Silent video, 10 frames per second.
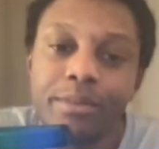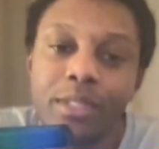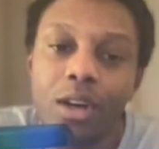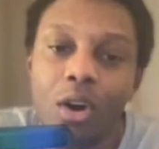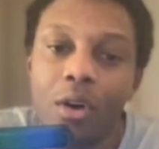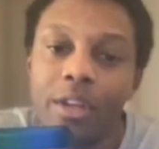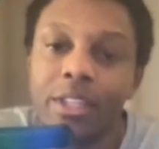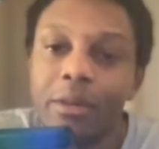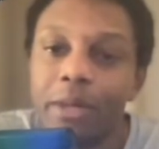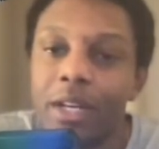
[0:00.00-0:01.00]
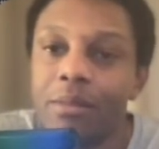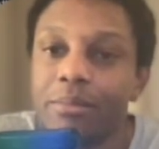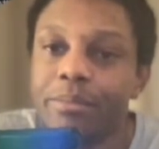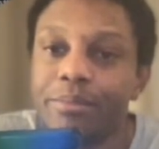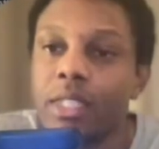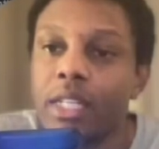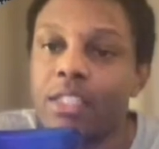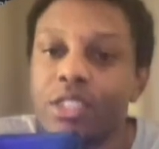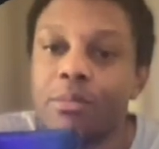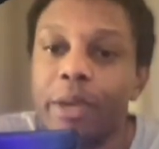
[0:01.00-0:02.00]
horror thumbnail.
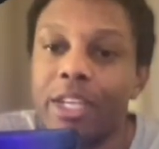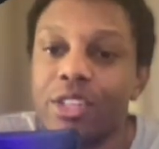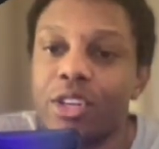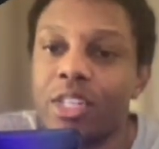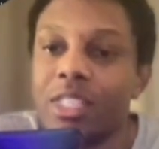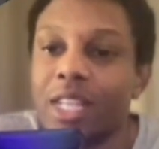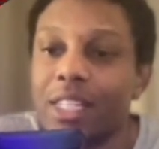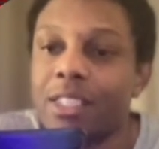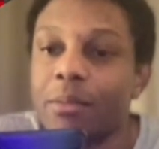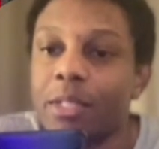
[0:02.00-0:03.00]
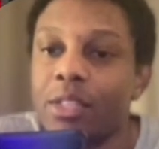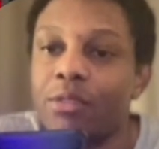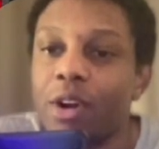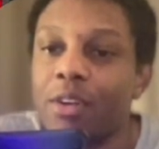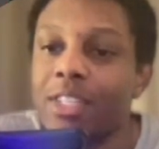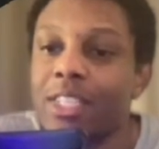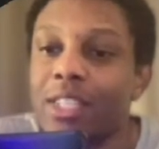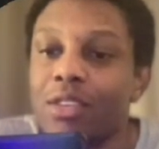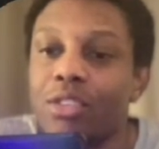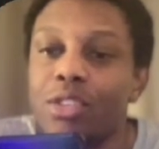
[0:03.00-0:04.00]
And just make sure it's not something you've already
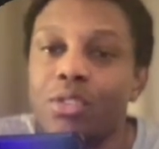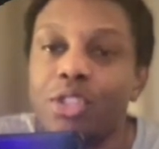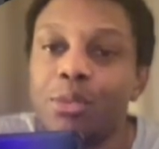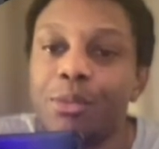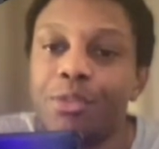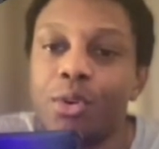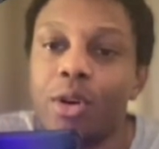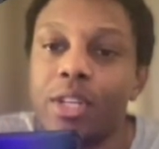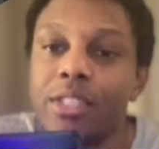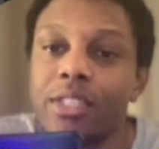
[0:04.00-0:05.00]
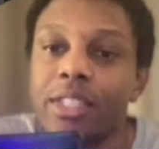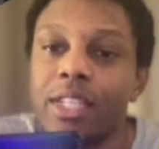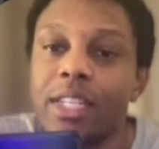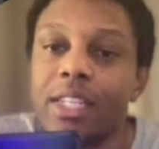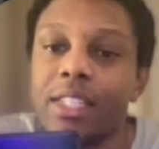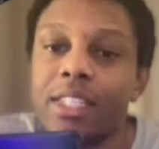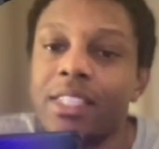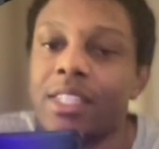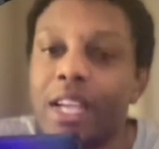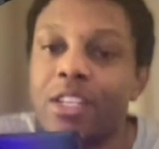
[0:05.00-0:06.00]
seen on YouTube, of course. This
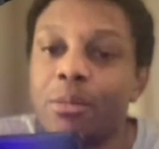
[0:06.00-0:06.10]
is actually